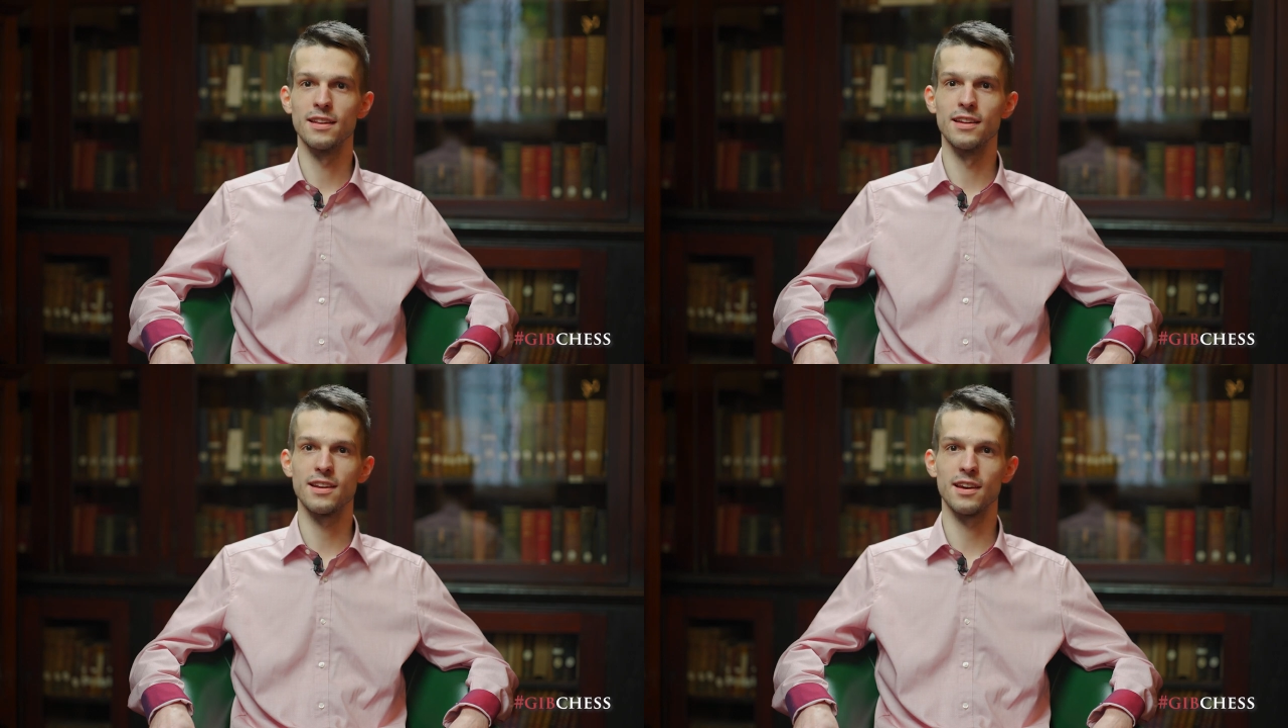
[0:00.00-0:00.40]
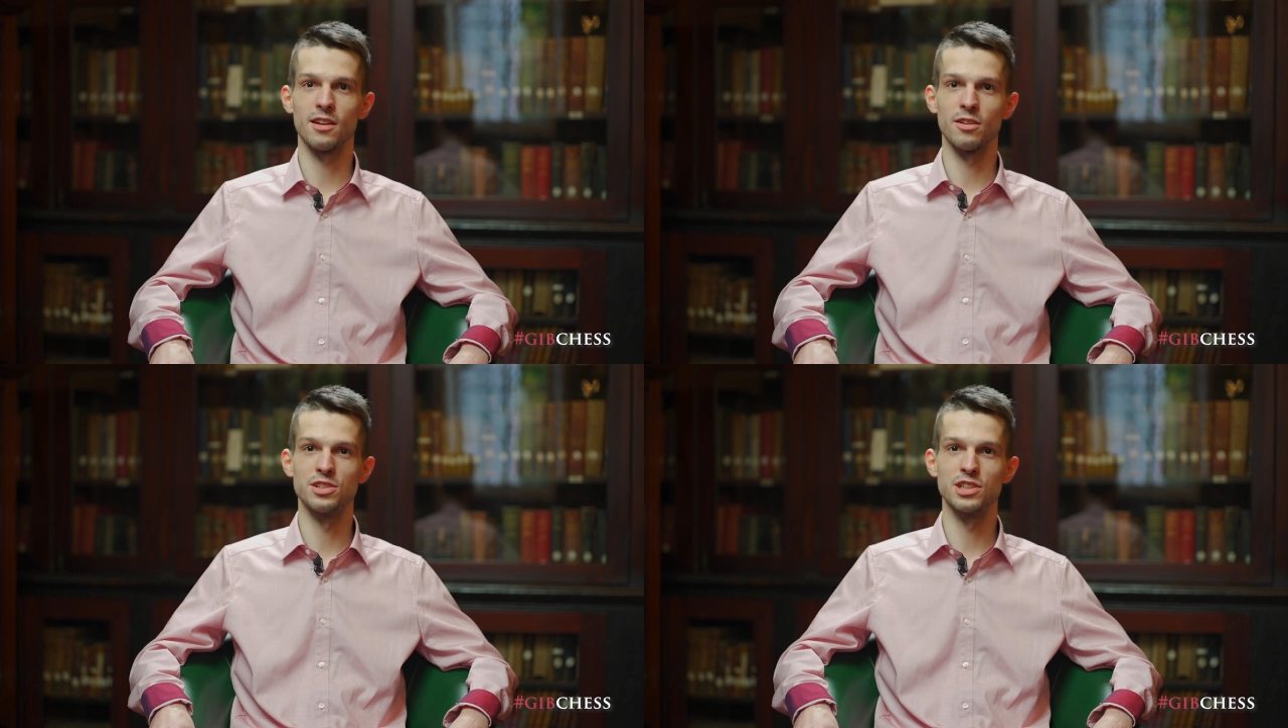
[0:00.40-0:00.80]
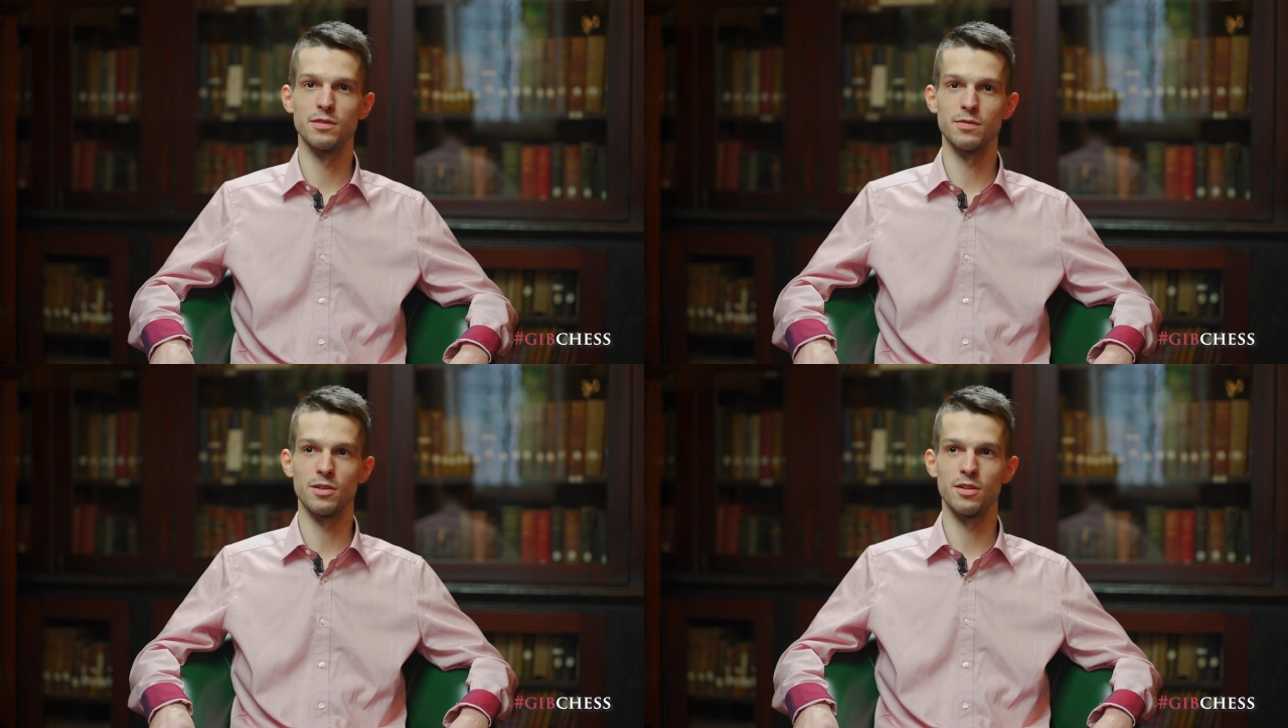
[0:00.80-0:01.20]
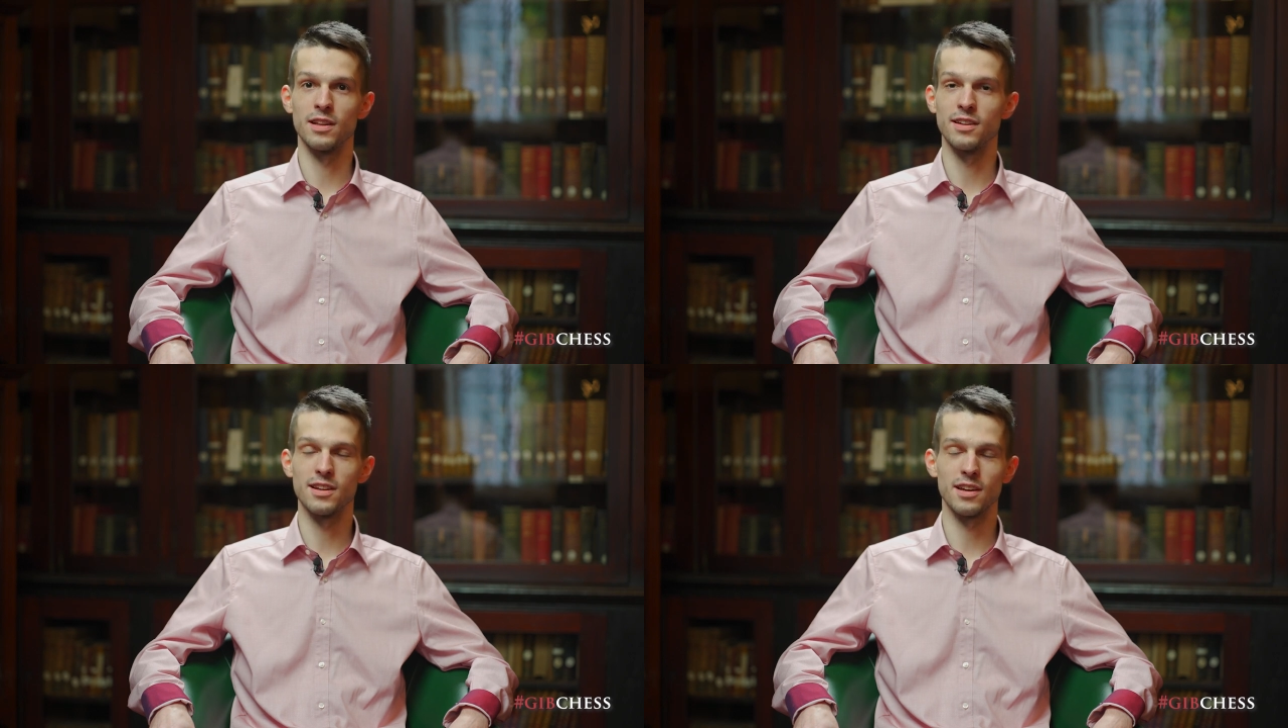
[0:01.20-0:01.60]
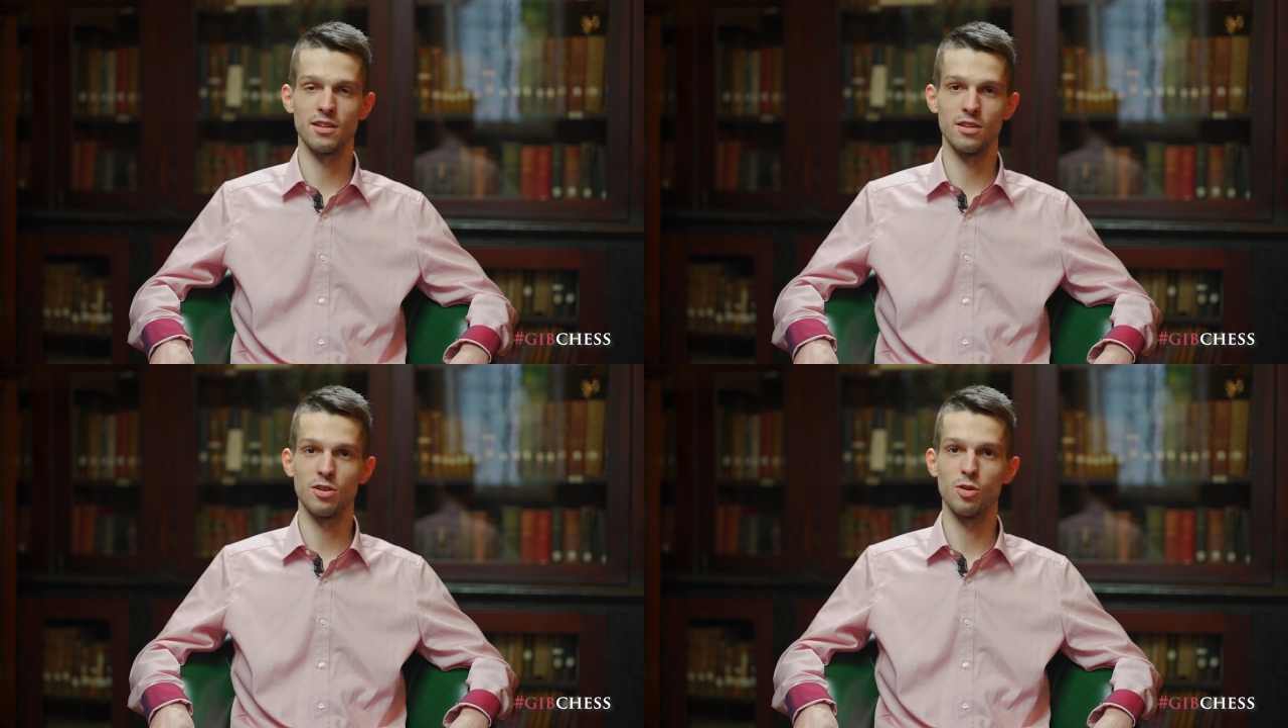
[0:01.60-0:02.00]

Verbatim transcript: they can achieve uh, and they can uh,